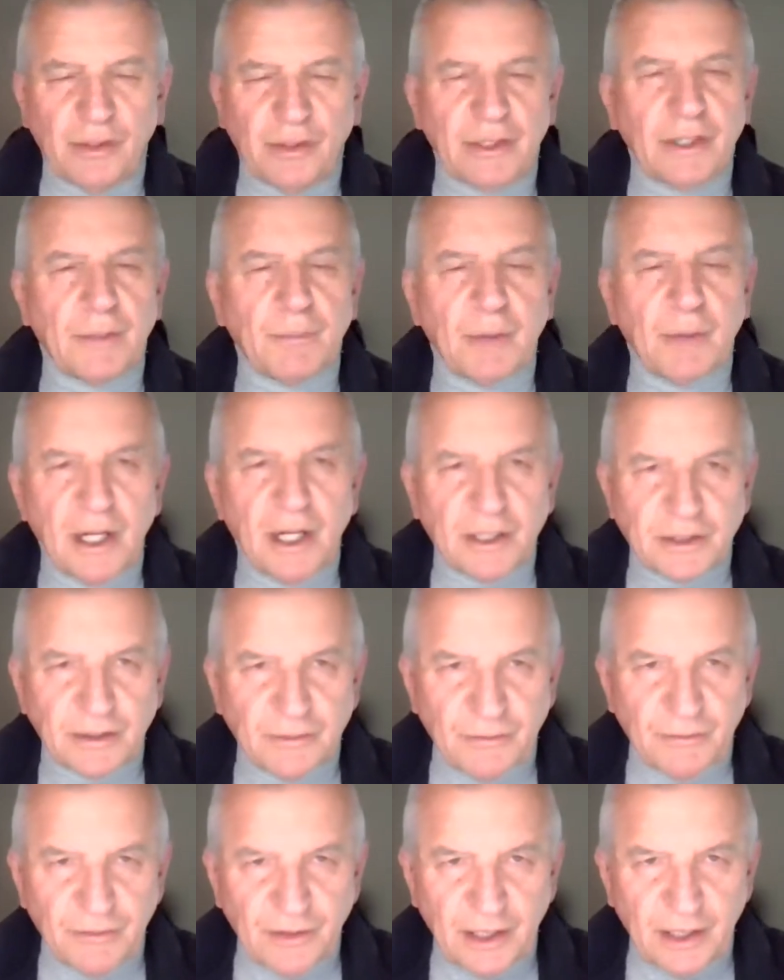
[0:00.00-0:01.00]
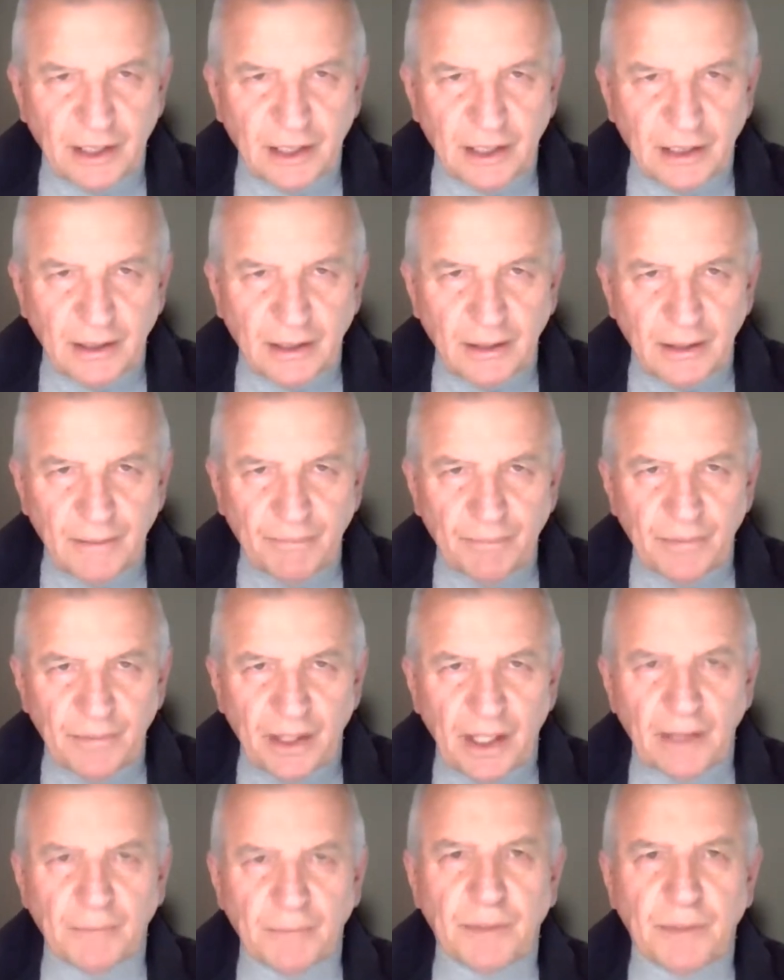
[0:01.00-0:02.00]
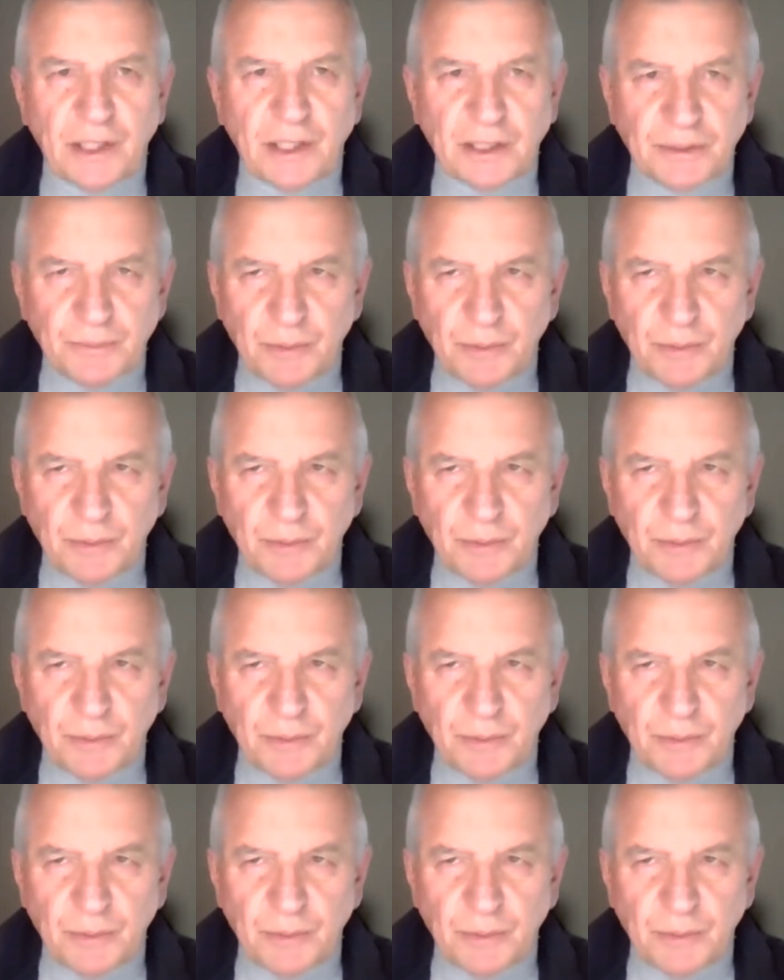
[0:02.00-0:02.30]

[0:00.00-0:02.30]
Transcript: and the positive thinking and peace